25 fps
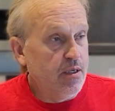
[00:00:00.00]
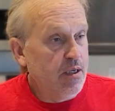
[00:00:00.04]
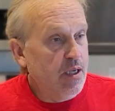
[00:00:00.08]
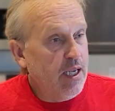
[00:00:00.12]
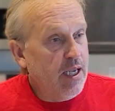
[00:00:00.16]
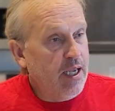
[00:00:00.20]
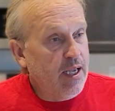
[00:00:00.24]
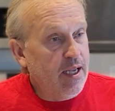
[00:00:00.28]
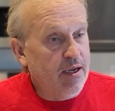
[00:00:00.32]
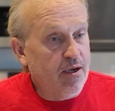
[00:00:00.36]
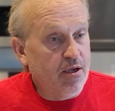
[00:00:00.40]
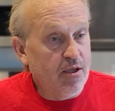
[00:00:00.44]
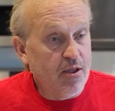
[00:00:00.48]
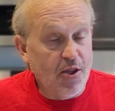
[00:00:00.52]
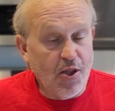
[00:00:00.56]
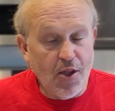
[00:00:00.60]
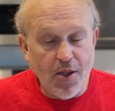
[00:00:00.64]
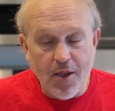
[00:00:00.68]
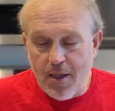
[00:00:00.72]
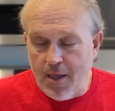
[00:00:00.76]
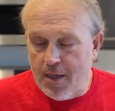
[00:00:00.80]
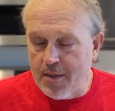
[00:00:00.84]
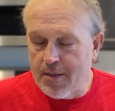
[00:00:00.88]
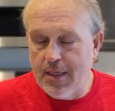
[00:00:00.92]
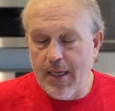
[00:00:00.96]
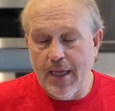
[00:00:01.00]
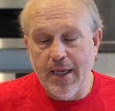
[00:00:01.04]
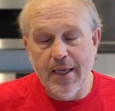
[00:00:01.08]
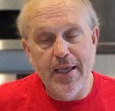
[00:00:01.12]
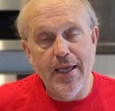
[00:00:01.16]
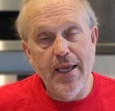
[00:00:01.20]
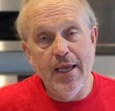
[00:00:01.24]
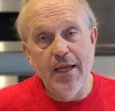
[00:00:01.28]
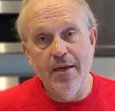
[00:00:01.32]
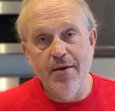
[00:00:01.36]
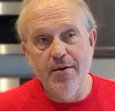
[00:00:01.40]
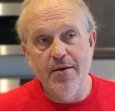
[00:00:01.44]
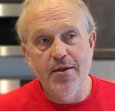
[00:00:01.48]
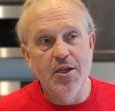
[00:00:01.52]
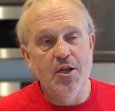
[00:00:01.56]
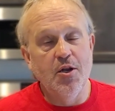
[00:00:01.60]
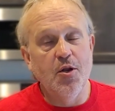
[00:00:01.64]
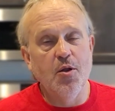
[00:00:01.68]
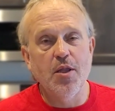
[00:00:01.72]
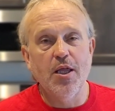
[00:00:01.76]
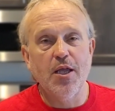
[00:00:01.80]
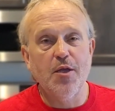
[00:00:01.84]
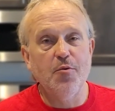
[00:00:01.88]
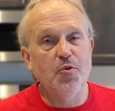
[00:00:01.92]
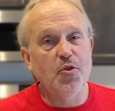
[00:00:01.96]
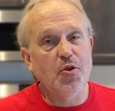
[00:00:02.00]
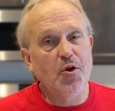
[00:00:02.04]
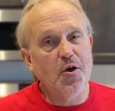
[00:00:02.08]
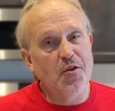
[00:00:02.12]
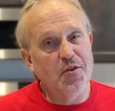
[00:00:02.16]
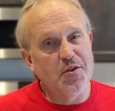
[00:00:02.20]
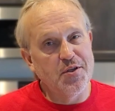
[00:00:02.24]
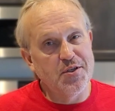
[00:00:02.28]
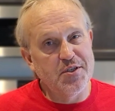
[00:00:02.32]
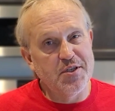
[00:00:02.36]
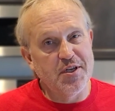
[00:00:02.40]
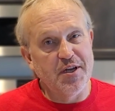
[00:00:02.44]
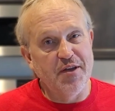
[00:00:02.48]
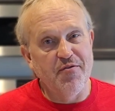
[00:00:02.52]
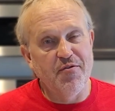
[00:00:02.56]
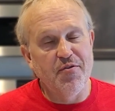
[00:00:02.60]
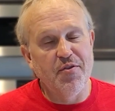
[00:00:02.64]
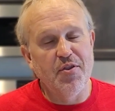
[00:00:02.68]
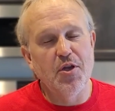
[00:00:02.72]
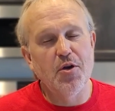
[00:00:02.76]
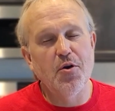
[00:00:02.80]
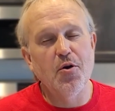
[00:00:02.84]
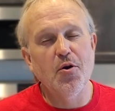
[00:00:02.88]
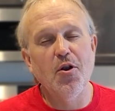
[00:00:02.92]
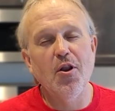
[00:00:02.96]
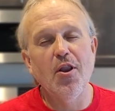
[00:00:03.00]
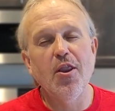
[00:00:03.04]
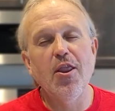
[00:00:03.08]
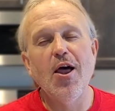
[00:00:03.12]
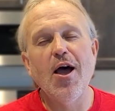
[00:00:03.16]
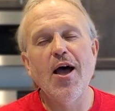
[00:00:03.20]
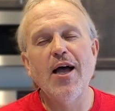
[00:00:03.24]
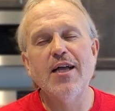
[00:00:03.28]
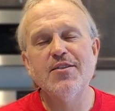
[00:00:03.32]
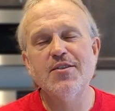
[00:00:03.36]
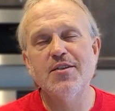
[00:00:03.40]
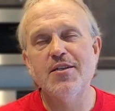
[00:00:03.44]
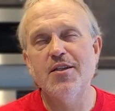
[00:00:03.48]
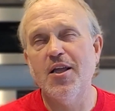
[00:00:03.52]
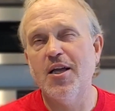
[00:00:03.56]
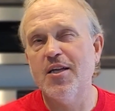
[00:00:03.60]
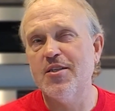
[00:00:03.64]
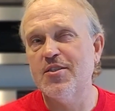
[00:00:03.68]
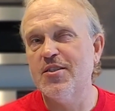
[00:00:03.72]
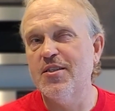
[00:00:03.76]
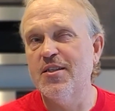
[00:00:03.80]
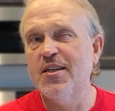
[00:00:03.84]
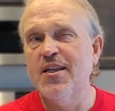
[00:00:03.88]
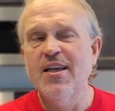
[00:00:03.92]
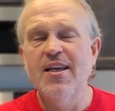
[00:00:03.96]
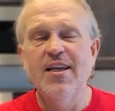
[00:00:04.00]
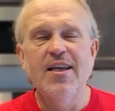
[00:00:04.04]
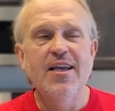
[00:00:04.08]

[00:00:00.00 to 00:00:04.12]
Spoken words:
And again, you know, like with all this stuff, there are lots and lots and